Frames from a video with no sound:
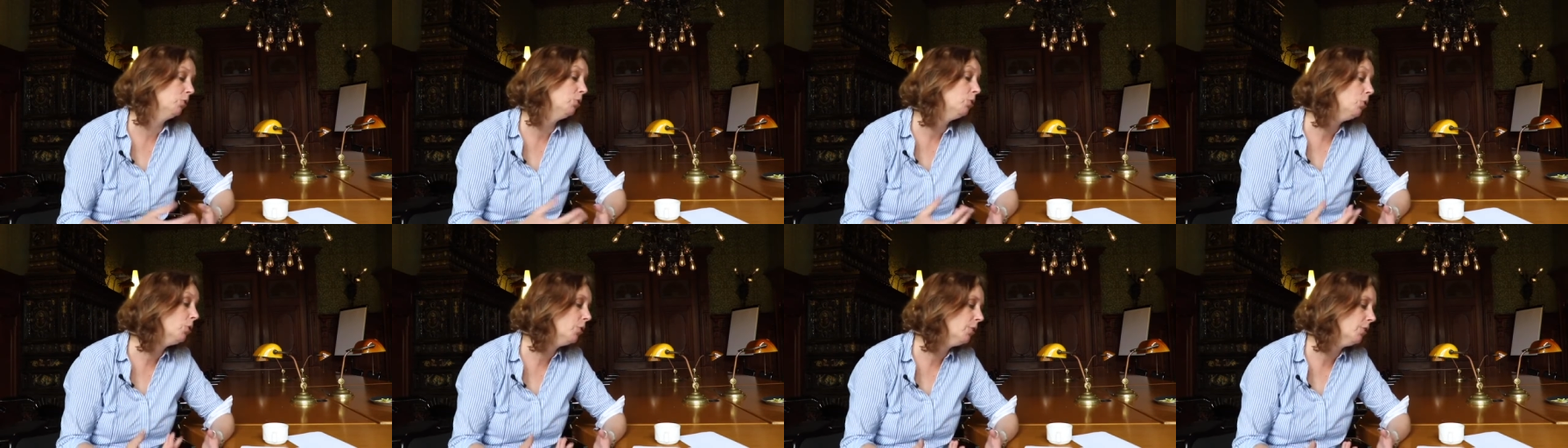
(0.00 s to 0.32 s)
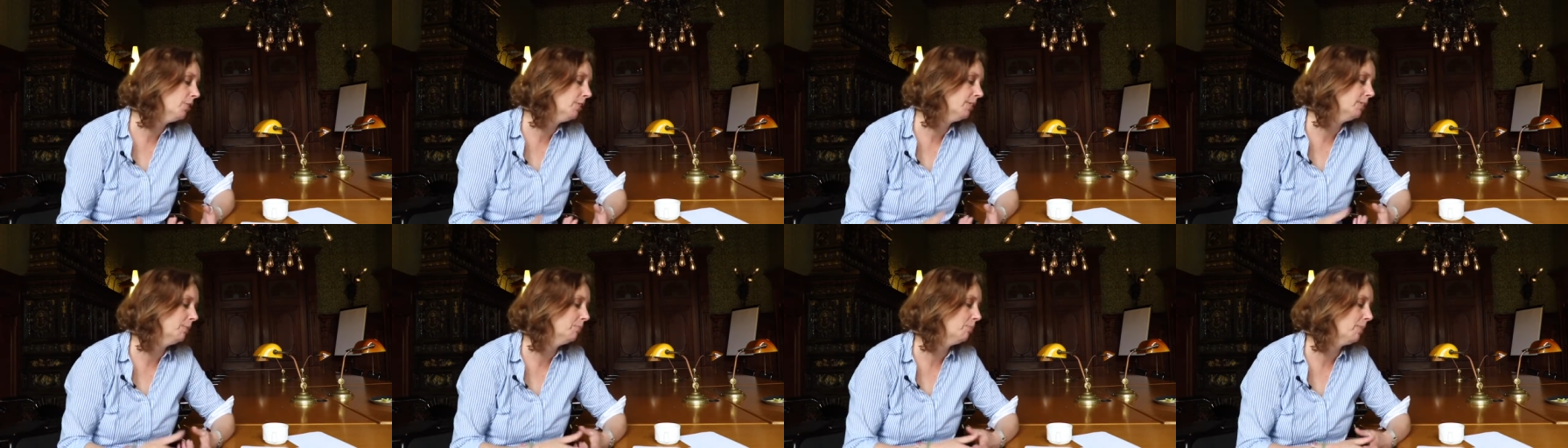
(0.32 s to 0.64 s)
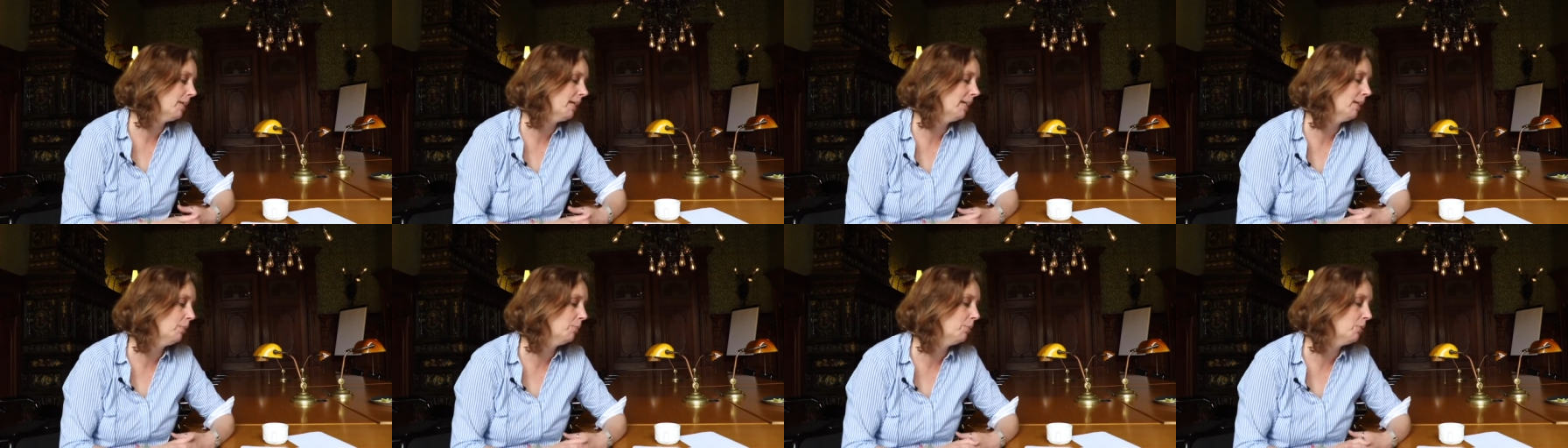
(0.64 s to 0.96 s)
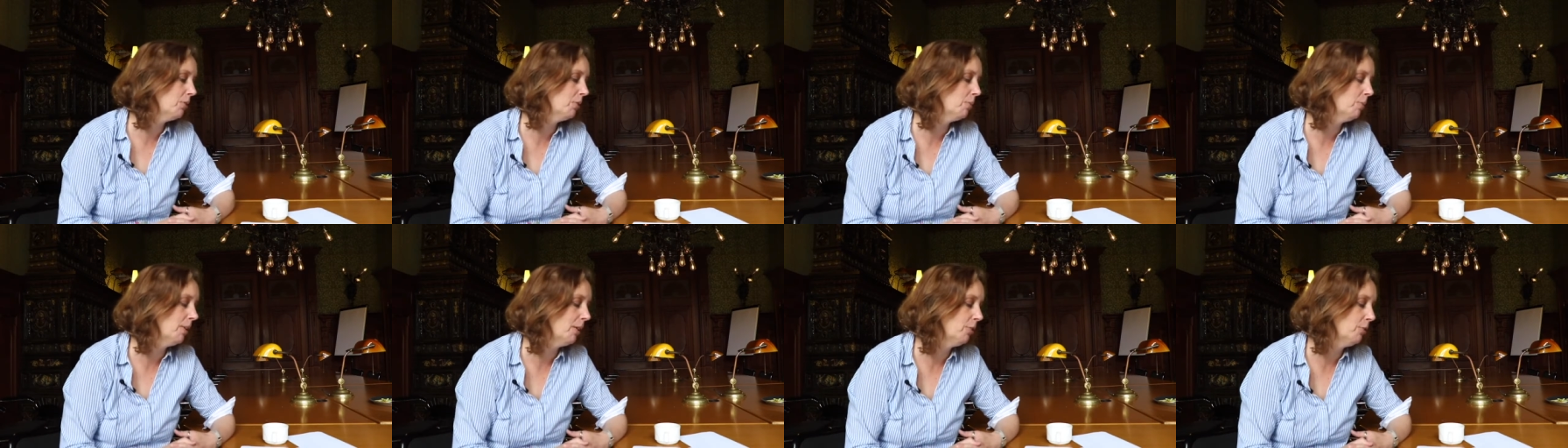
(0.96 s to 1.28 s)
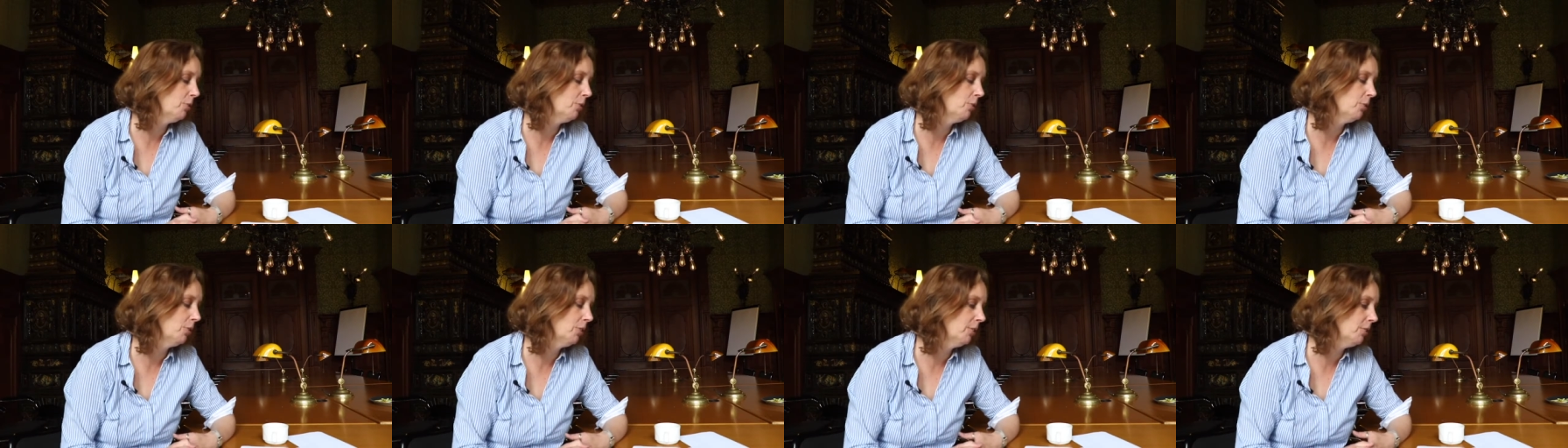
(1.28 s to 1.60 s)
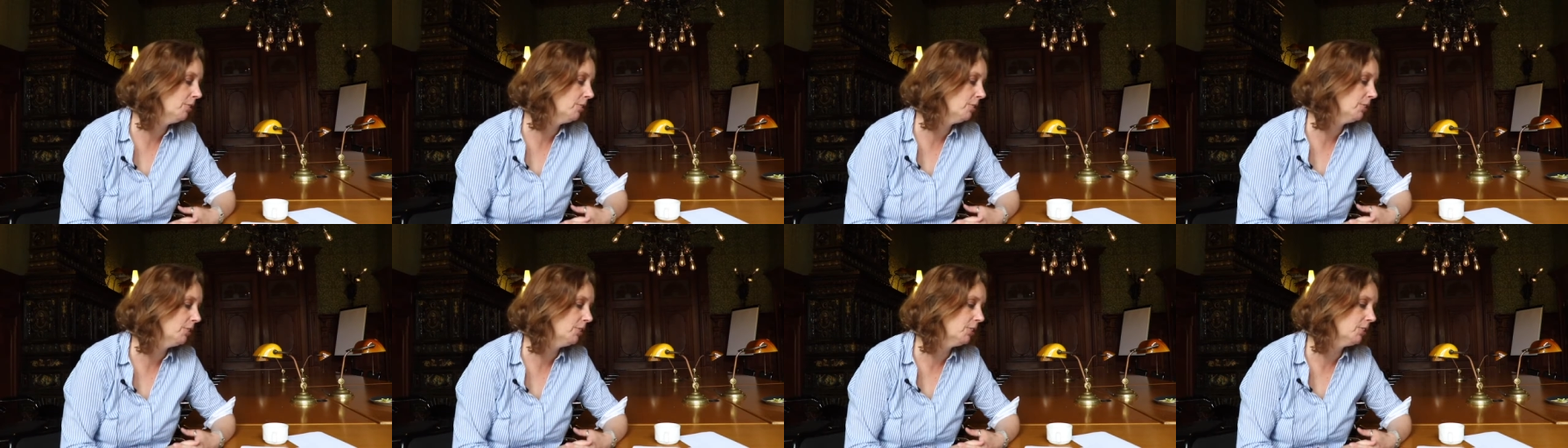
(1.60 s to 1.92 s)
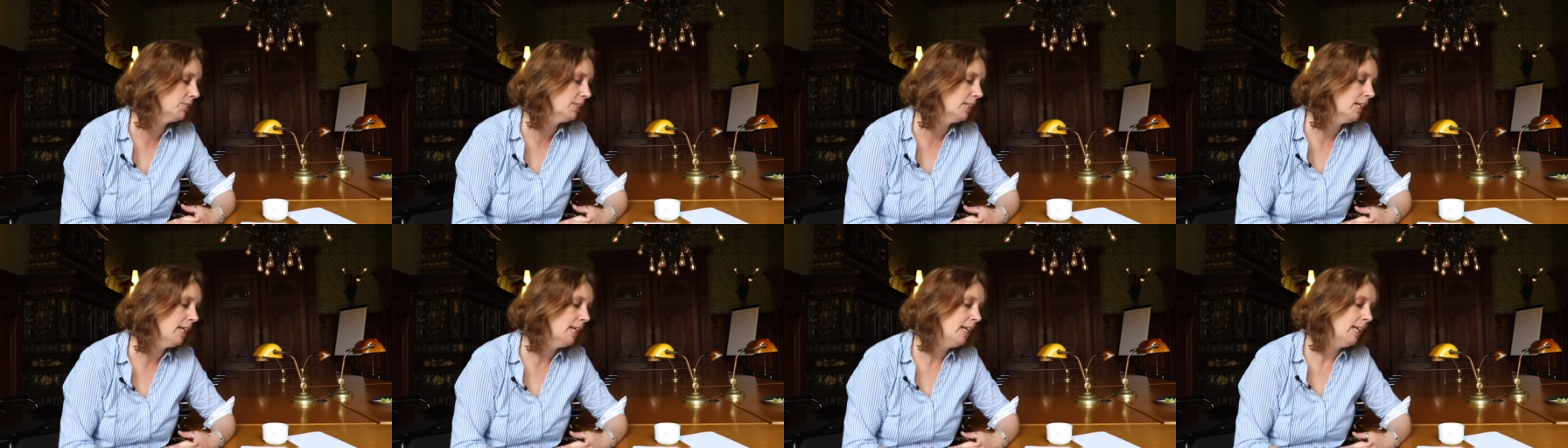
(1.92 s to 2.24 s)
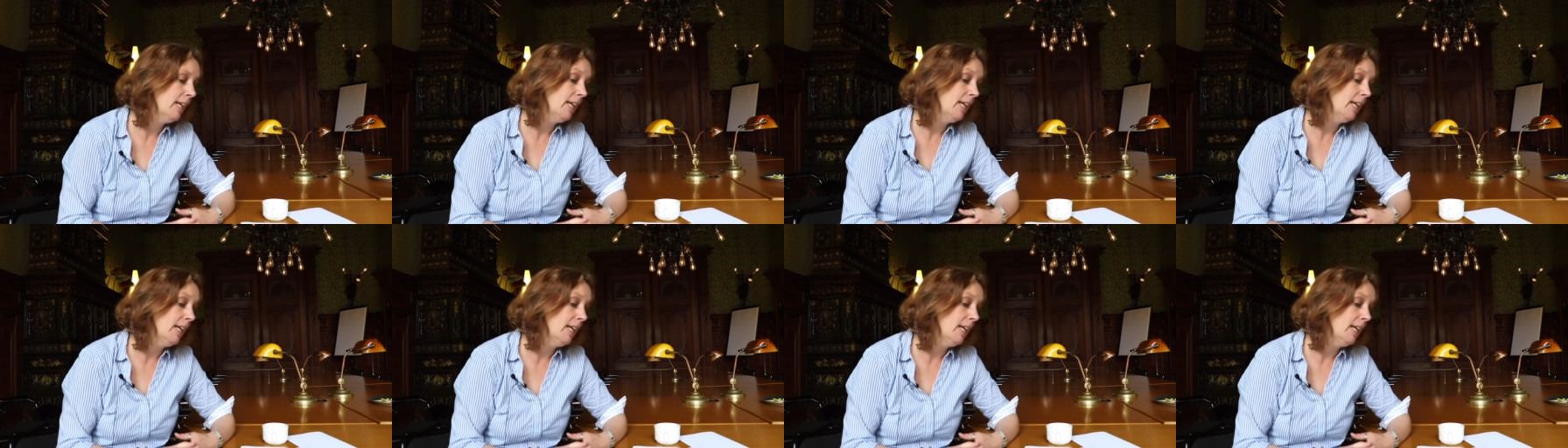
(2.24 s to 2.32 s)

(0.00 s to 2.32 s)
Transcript: to learn, perhaps, about the Holocaust